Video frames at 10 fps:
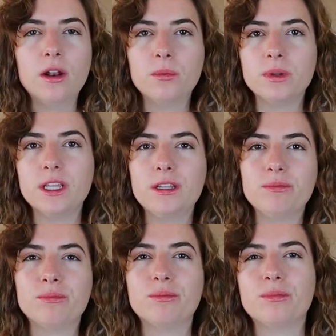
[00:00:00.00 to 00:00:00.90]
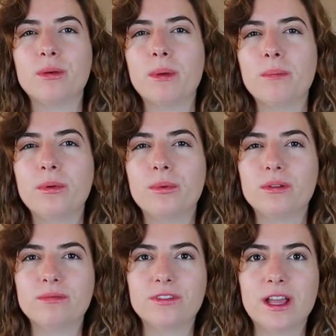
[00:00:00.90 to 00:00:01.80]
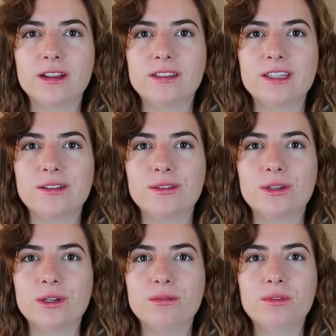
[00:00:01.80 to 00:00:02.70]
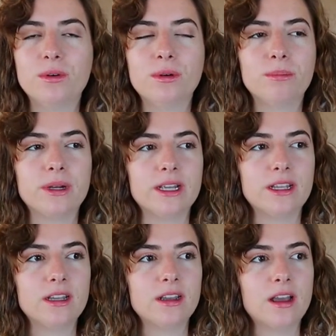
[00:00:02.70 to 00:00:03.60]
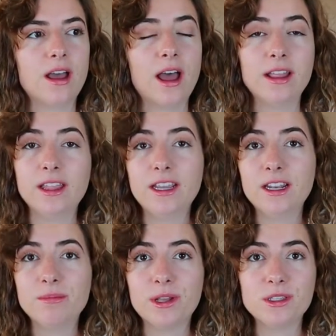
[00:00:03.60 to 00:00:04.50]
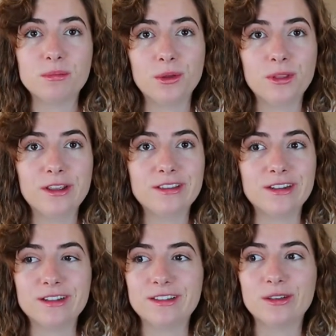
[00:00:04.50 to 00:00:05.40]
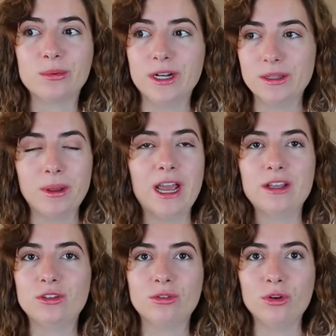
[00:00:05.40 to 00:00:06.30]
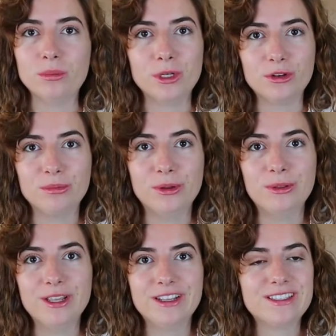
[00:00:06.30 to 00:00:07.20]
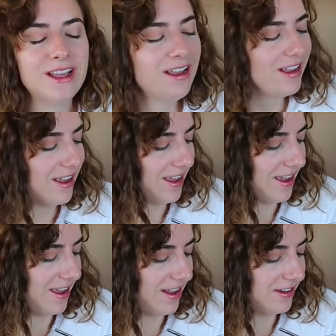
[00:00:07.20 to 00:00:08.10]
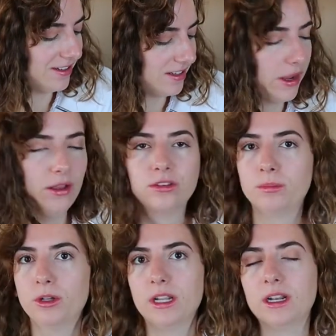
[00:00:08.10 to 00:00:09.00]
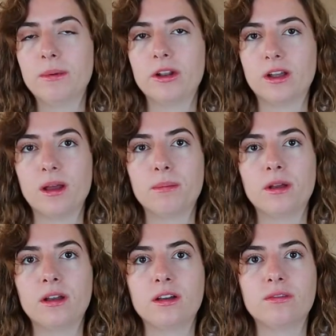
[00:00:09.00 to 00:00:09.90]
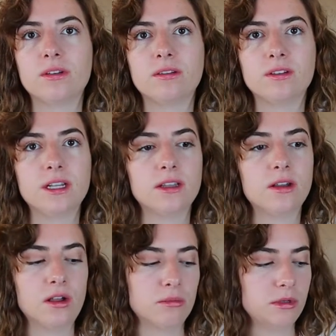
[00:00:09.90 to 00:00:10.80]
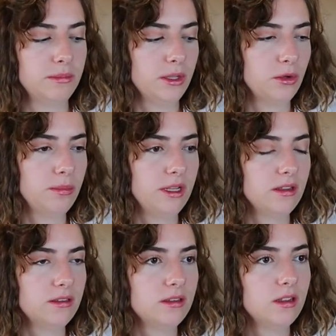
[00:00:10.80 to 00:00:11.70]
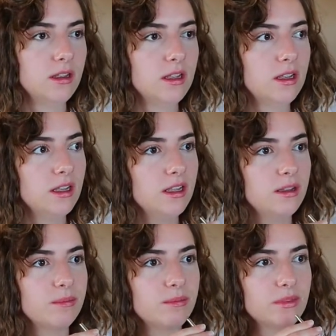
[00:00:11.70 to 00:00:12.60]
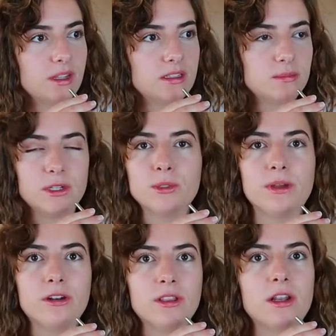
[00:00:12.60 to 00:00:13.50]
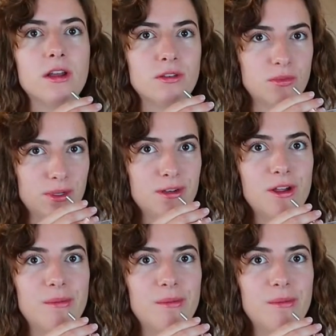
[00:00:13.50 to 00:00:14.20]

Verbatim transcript: I don't really remember what flaxseed is good for, but I like it in my smoothies and it says right on the package throw them in your smoothies and I also put in about a cup of vanilla almond milk because it's much better than unsweetened